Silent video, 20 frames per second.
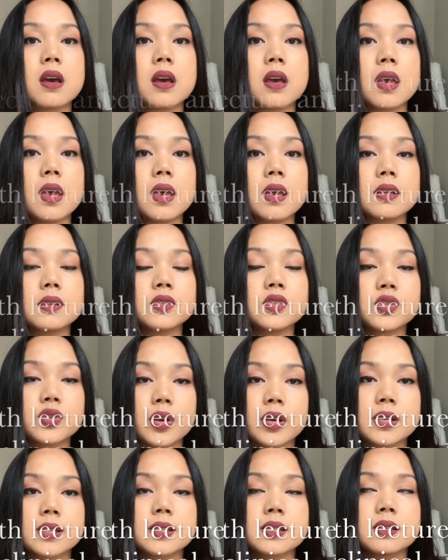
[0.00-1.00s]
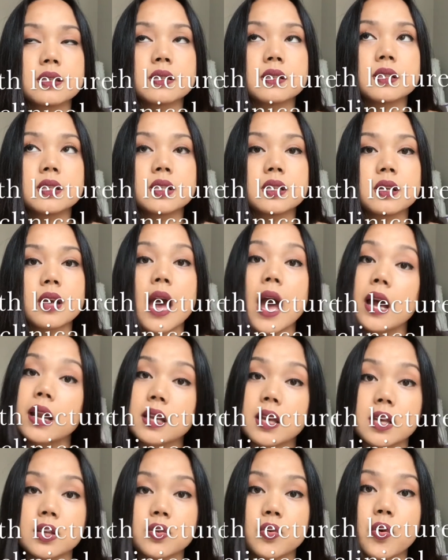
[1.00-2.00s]
and tricks into how to
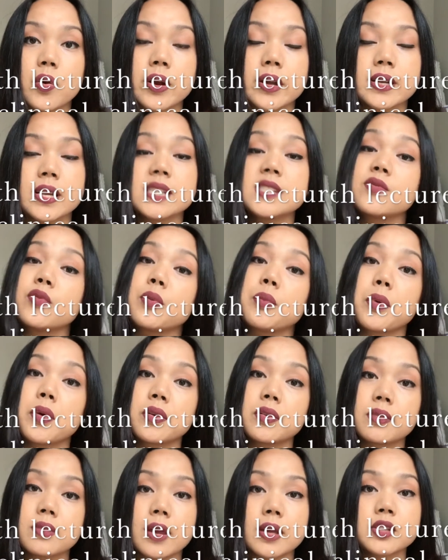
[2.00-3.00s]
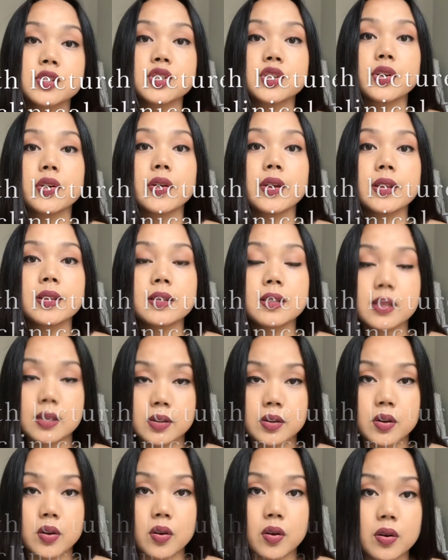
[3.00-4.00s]
get organized for both lecture and
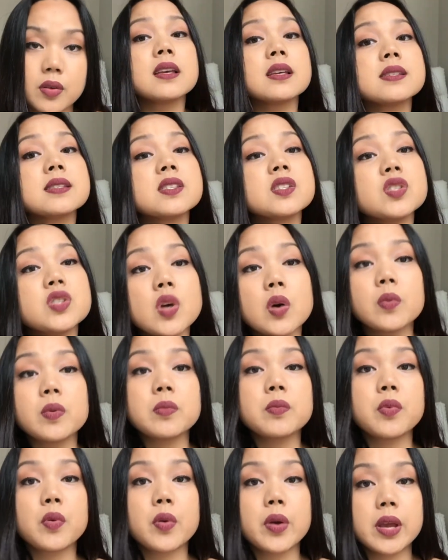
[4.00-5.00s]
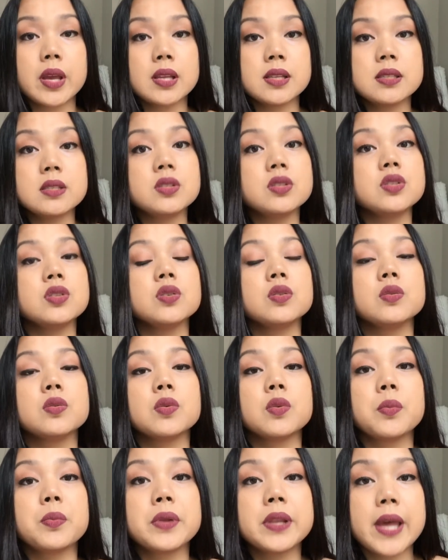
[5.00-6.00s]
clinical, it's so important
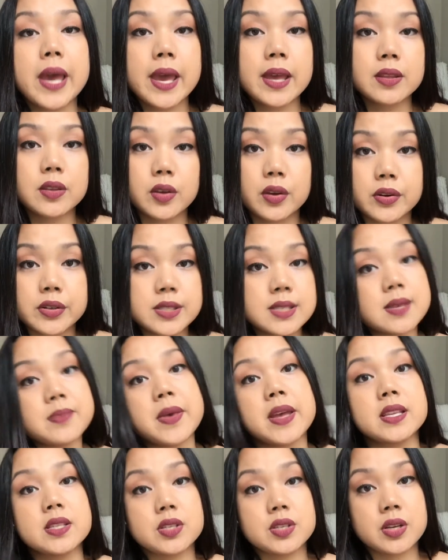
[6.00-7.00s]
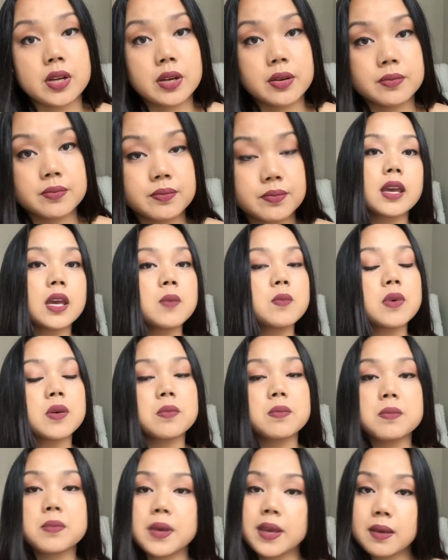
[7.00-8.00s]
to plan your semester. I am a
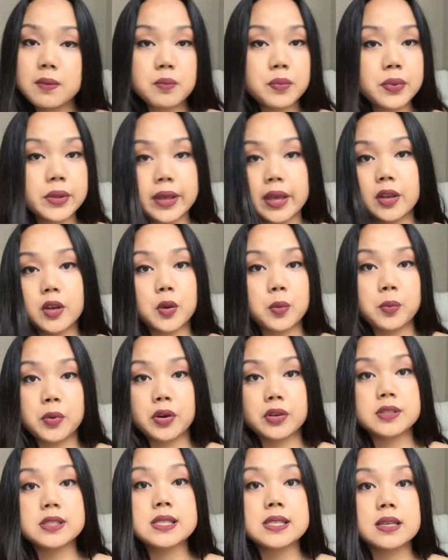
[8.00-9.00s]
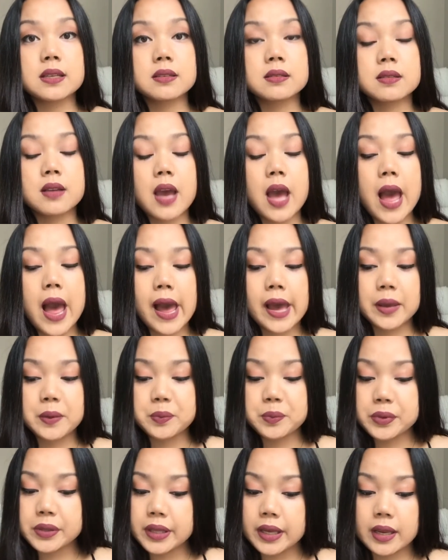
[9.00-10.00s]
big planner person. I
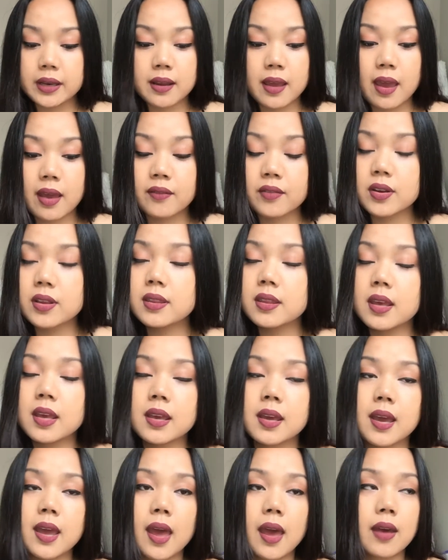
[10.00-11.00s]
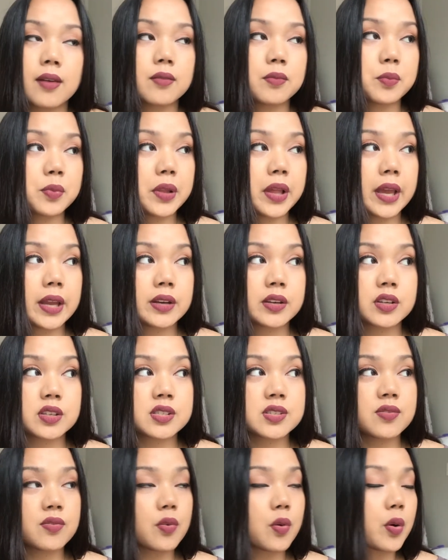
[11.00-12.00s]
plan everything. I have
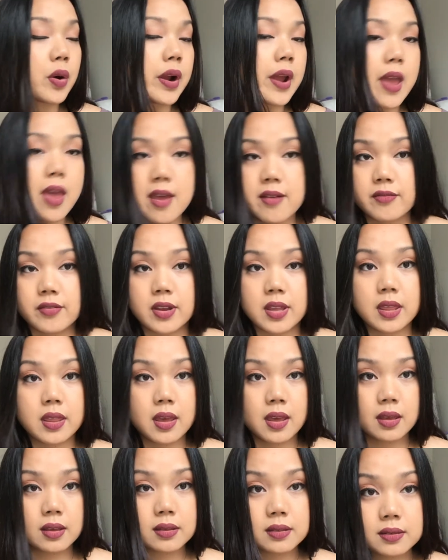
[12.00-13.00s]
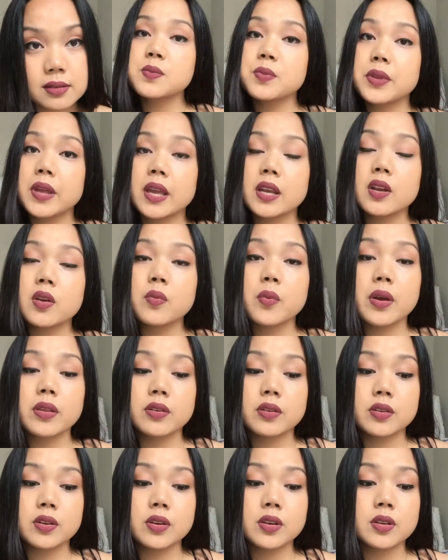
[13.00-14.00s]
planners for everything. This planner,
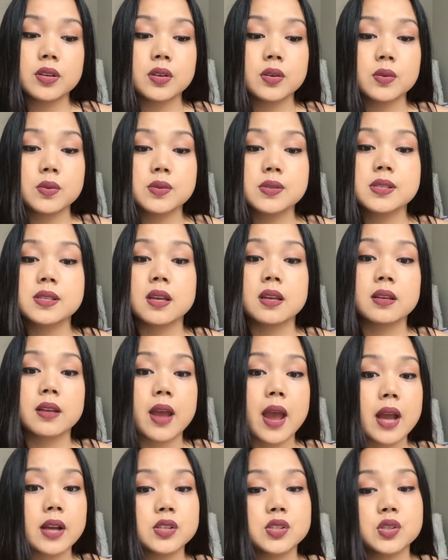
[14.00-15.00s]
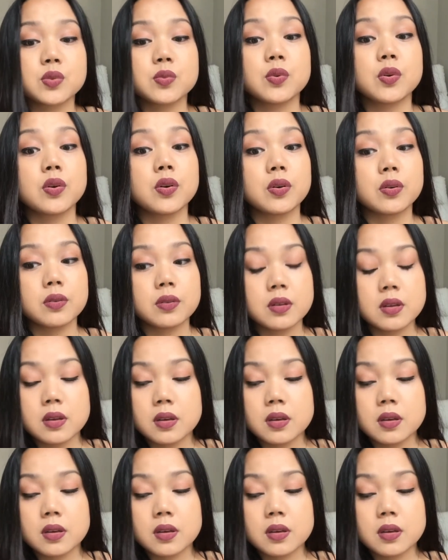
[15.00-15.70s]
whether you use an actual